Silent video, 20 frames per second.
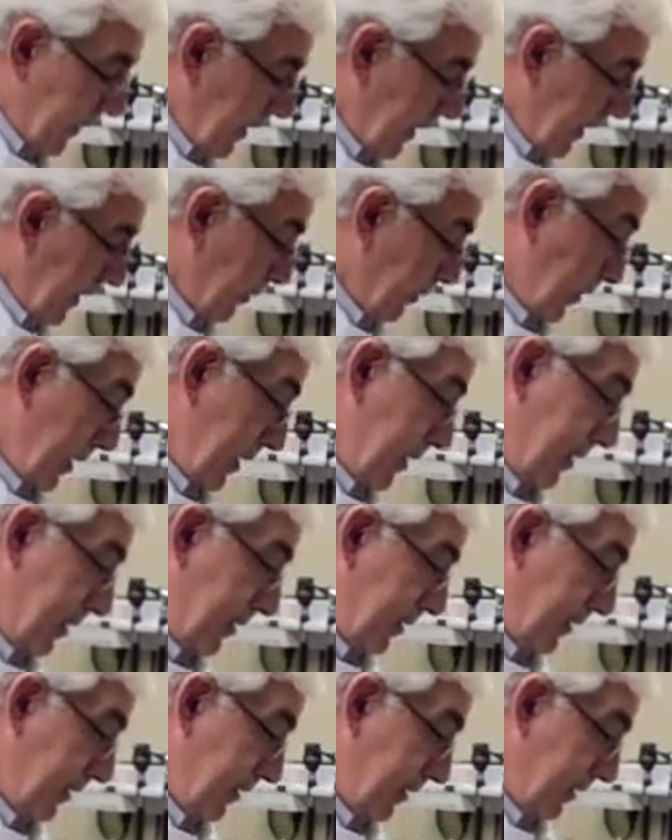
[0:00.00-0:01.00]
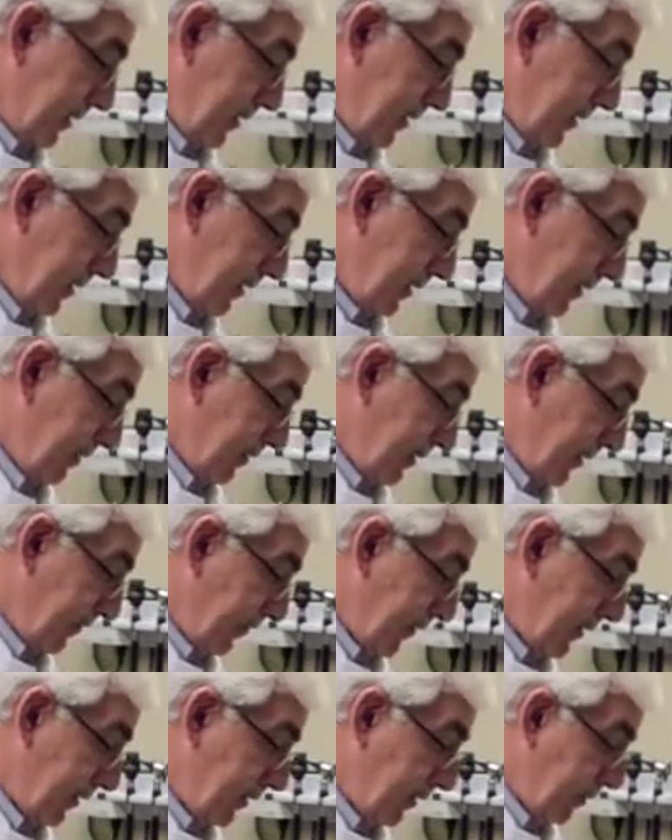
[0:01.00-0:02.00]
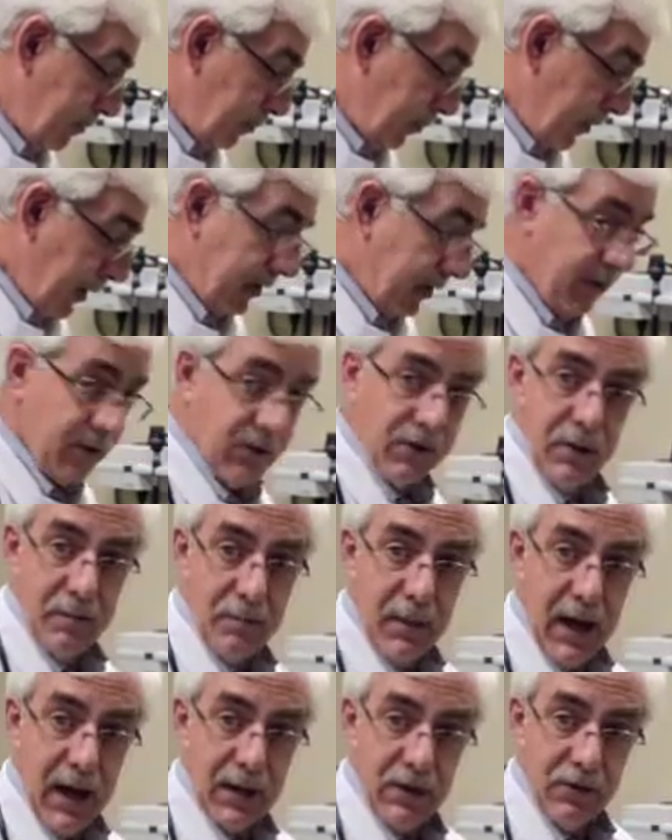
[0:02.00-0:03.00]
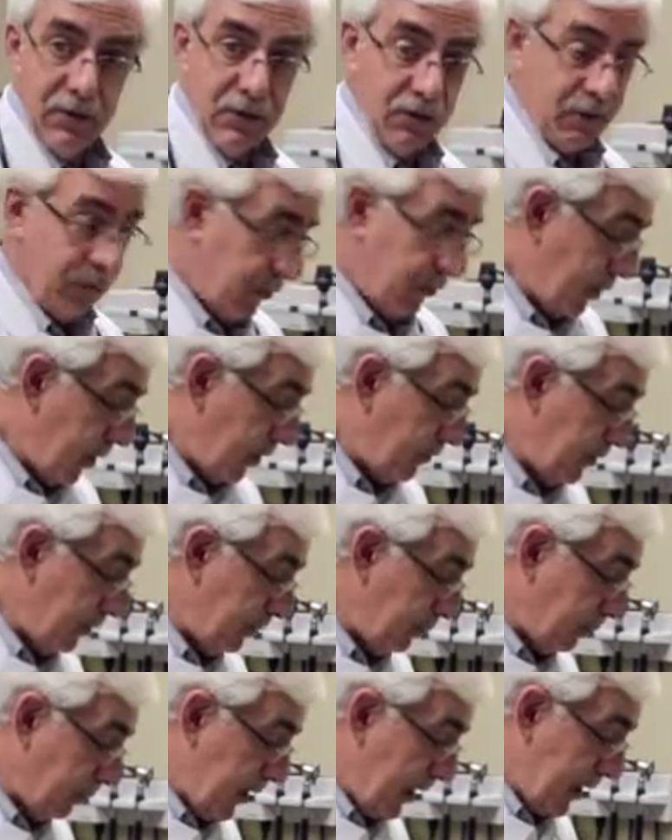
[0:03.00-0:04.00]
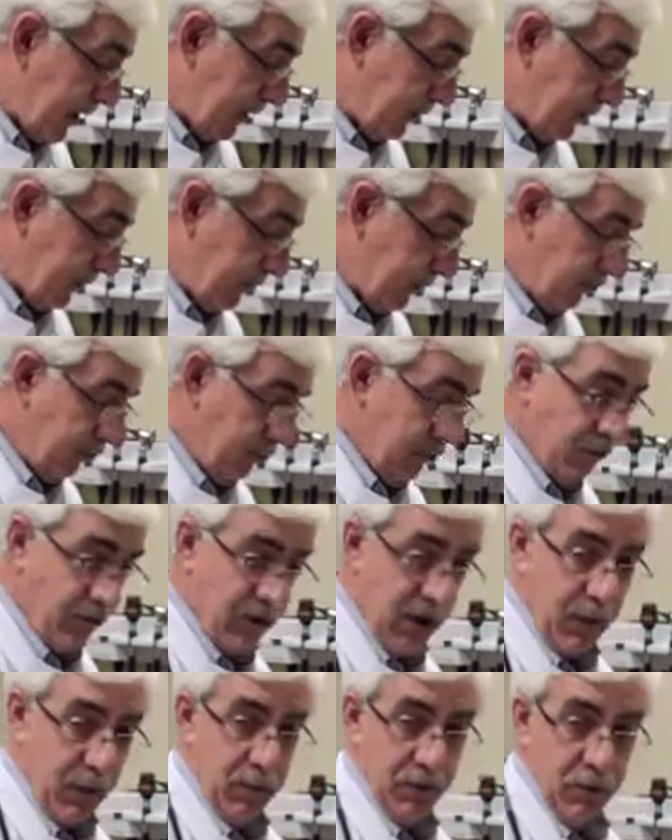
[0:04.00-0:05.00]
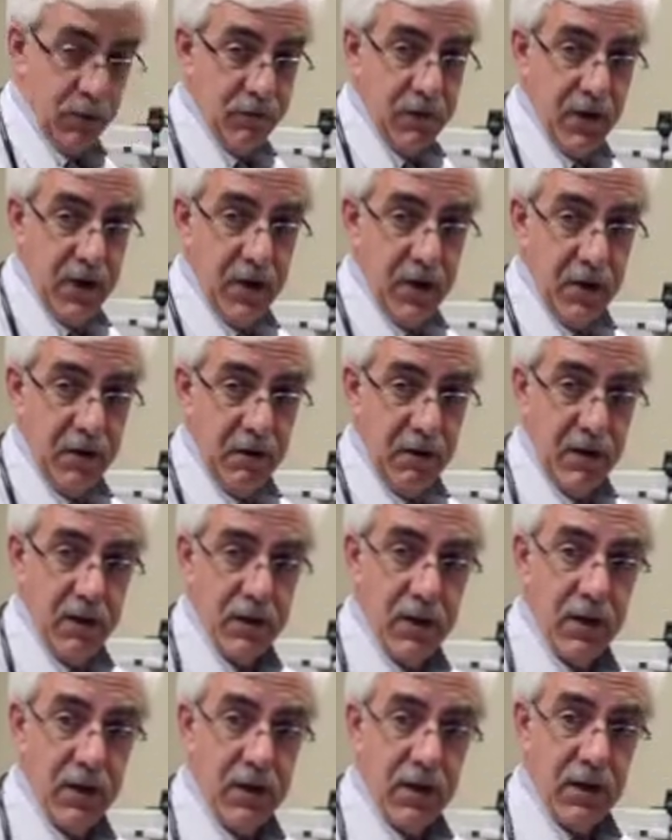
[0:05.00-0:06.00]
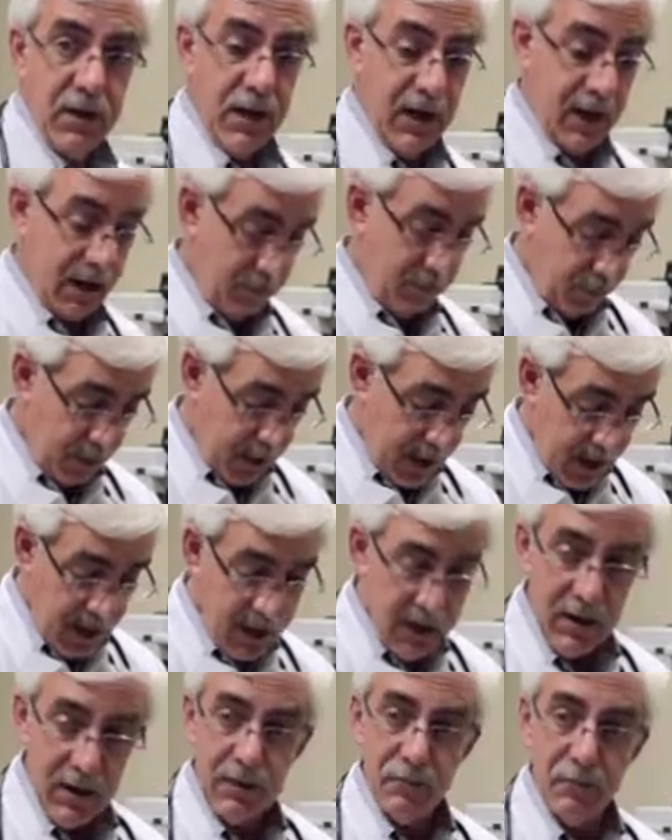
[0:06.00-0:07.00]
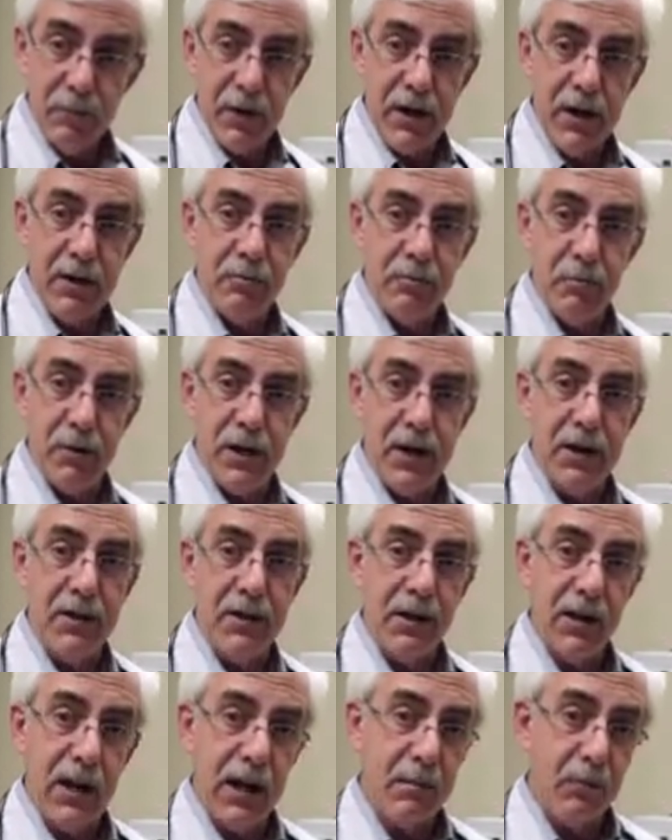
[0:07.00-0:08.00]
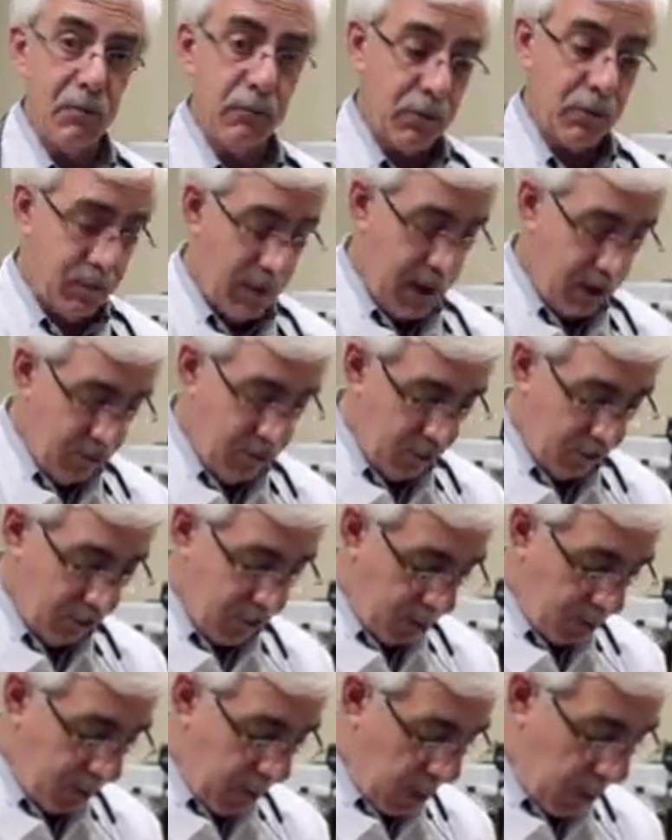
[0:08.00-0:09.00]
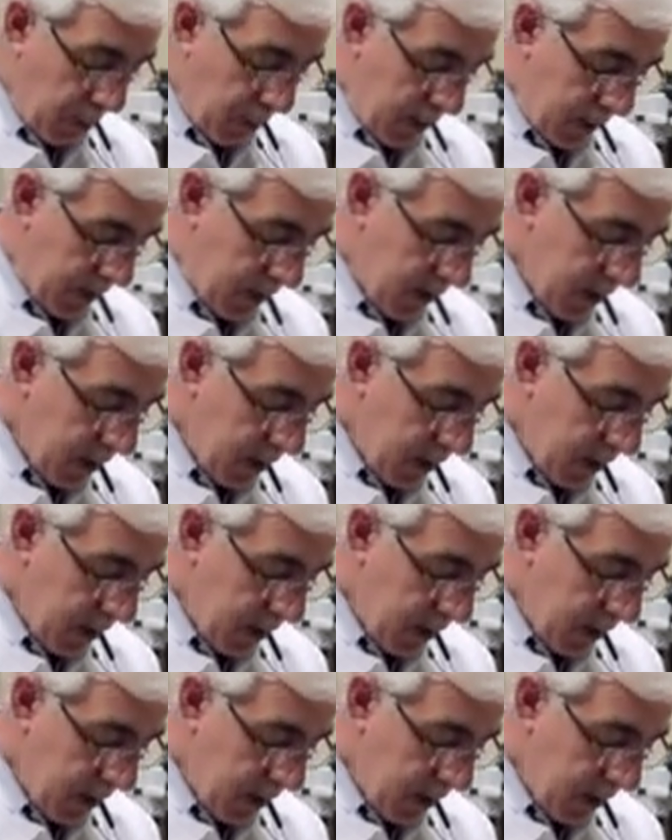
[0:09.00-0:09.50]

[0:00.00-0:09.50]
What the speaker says: Anyway, that is different pluses and minuses for all these products. You should check with your veterinarian and read the labels and make sure it's appropriate.